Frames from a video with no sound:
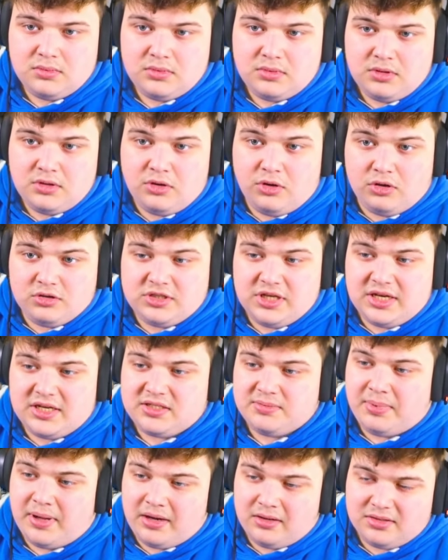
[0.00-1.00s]
Vortex,
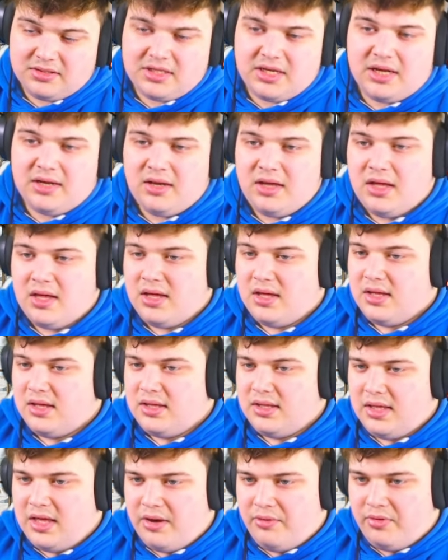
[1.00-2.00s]
Battle Star.
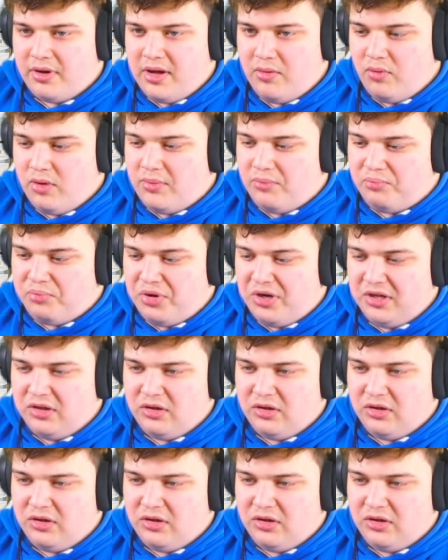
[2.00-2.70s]
Yeah, we'll get, we'll pretty much